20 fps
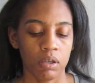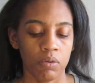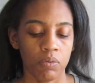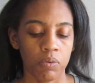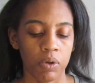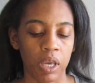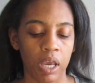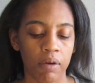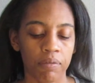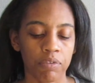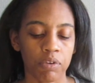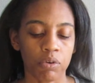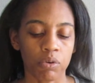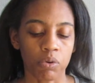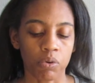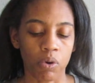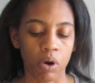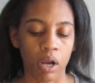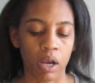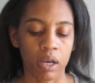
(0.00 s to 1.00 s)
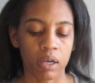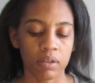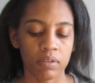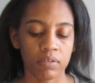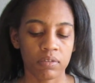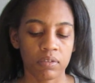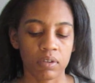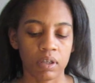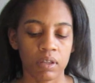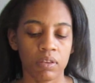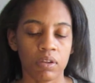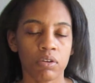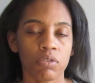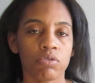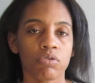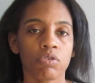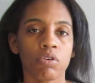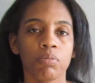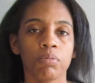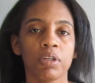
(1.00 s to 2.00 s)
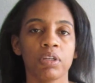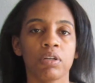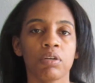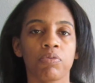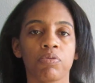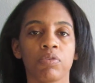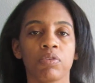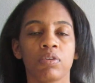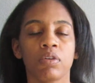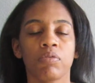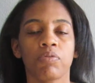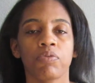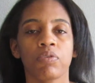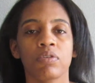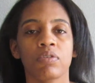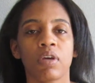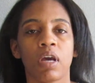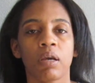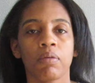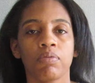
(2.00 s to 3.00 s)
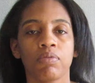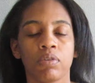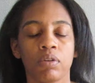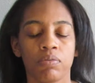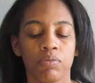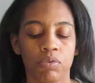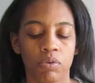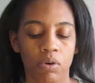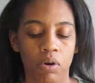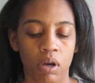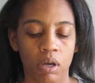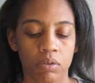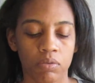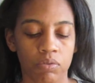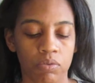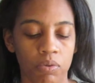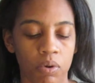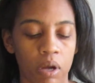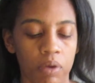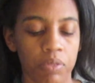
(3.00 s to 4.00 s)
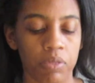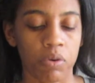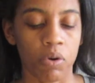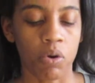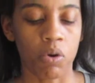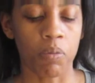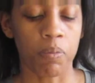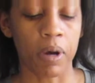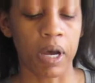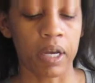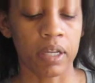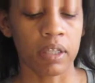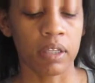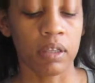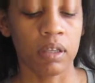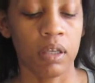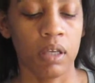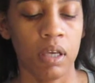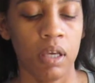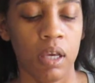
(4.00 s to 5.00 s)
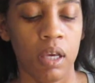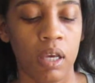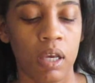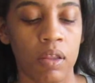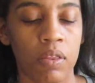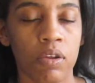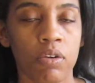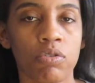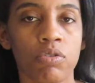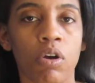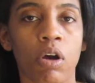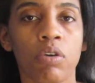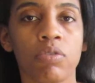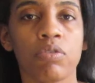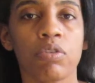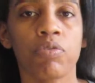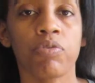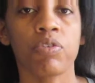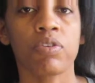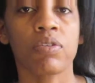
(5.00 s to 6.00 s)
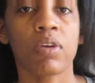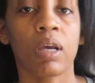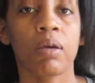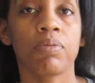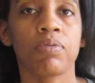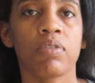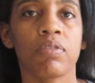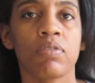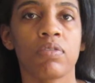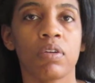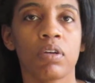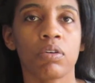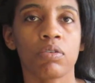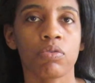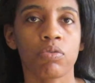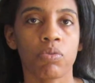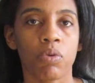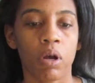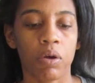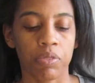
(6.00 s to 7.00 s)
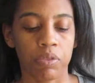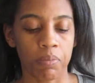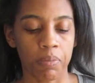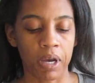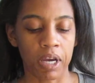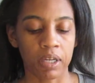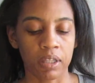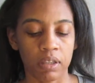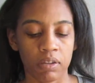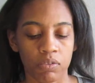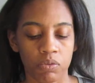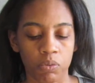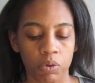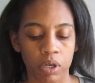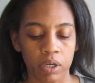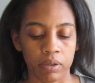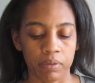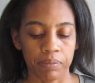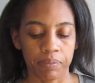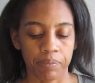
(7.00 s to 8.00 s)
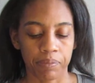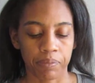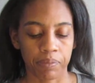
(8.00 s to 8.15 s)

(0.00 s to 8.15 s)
We have the neurons, and there's so many different types of neurons throughout the whole body, and there's all different types of cells throughout the body as well.